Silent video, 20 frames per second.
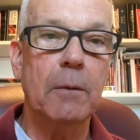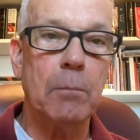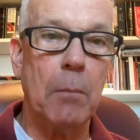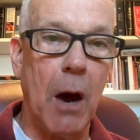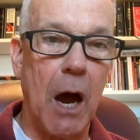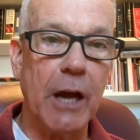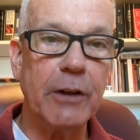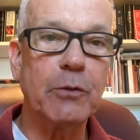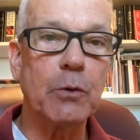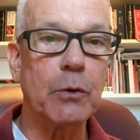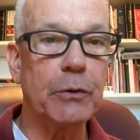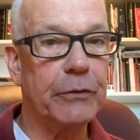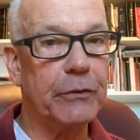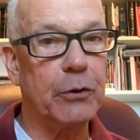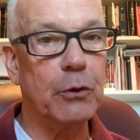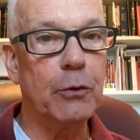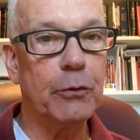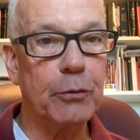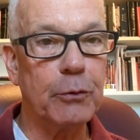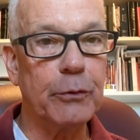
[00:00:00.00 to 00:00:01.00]
Modules
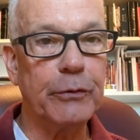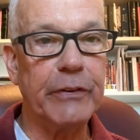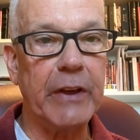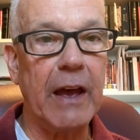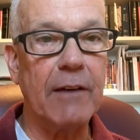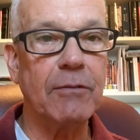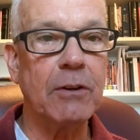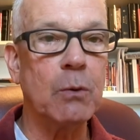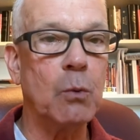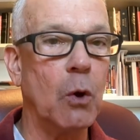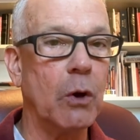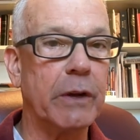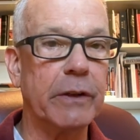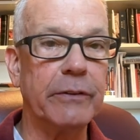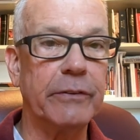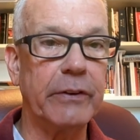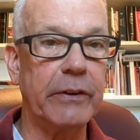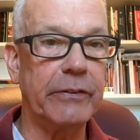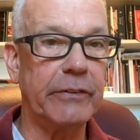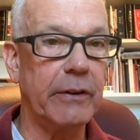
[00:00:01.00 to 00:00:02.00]
2 through 7 will
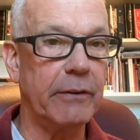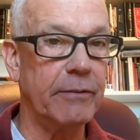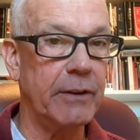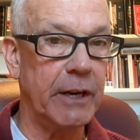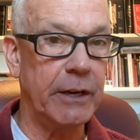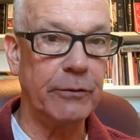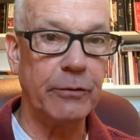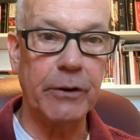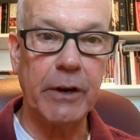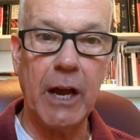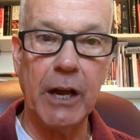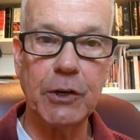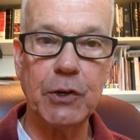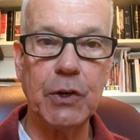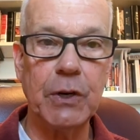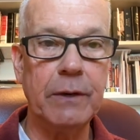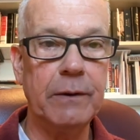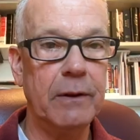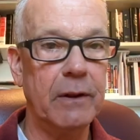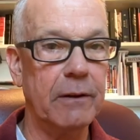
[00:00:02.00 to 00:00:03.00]
consist of an
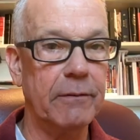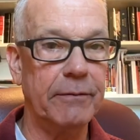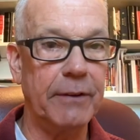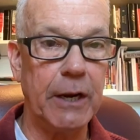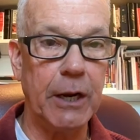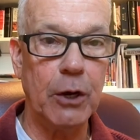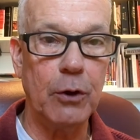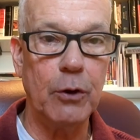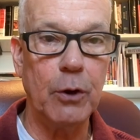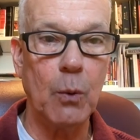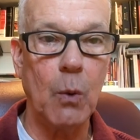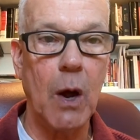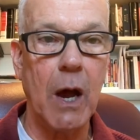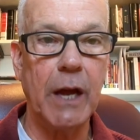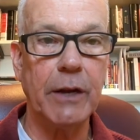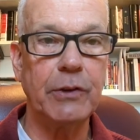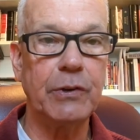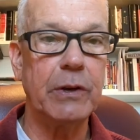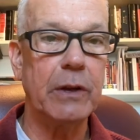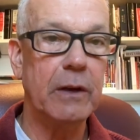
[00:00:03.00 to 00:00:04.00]
introduction, a video to
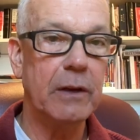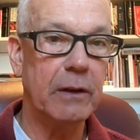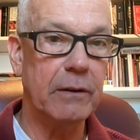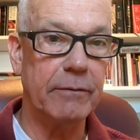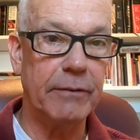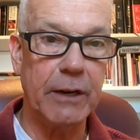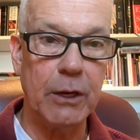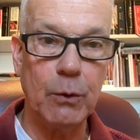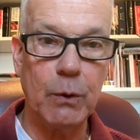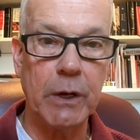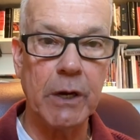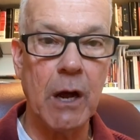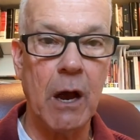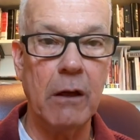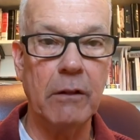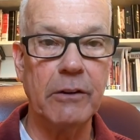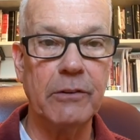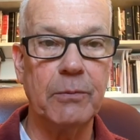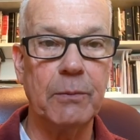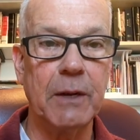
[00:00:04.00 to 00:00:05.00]
watch, a video
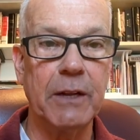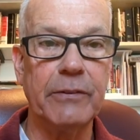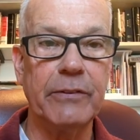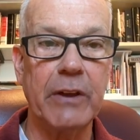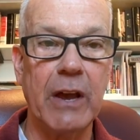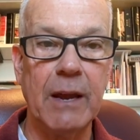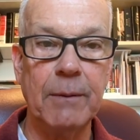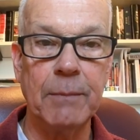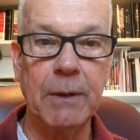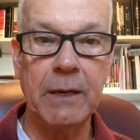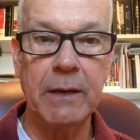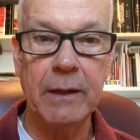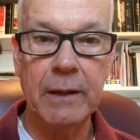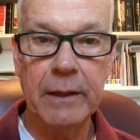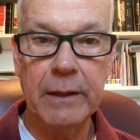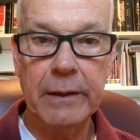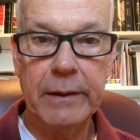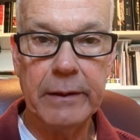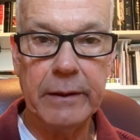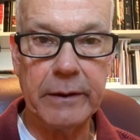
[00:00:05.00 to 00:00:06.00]
acknowledgement assignment,
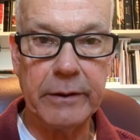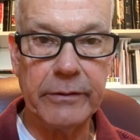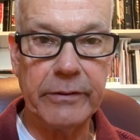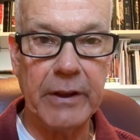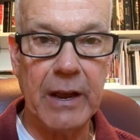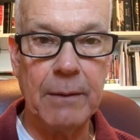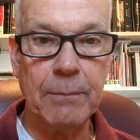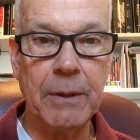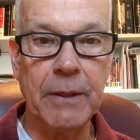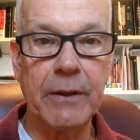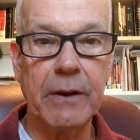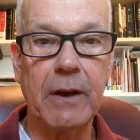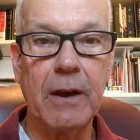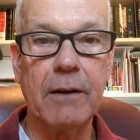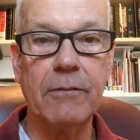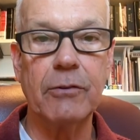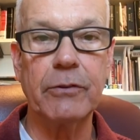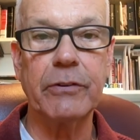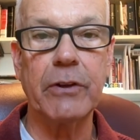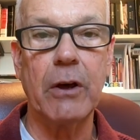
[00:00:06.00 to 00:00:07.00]
an assignment that
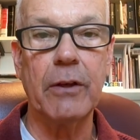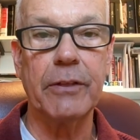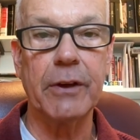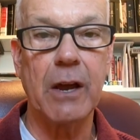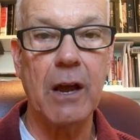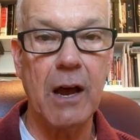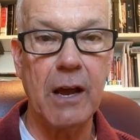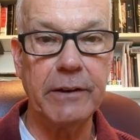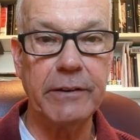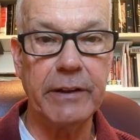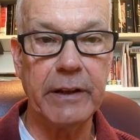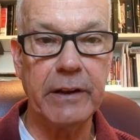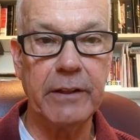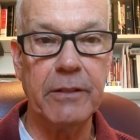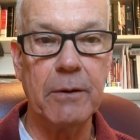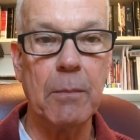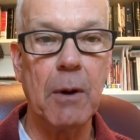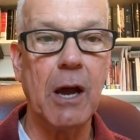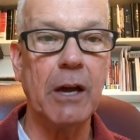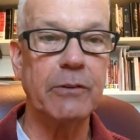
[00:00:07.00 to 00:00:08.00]
covers all the content in
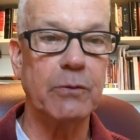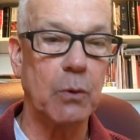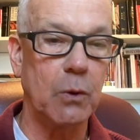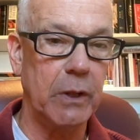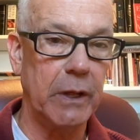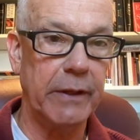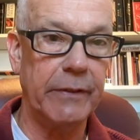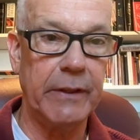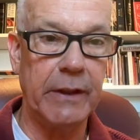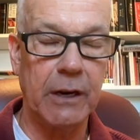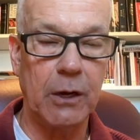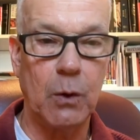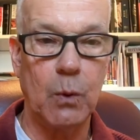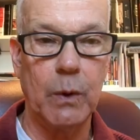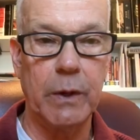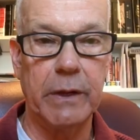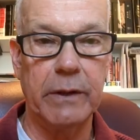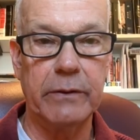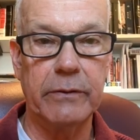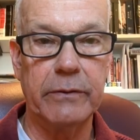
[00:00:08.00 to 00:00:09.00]
the module, and then a
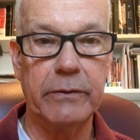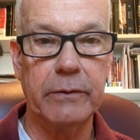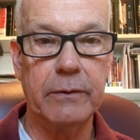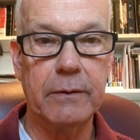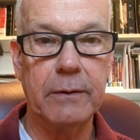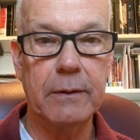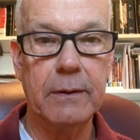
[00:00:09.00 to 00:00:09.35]
quiz.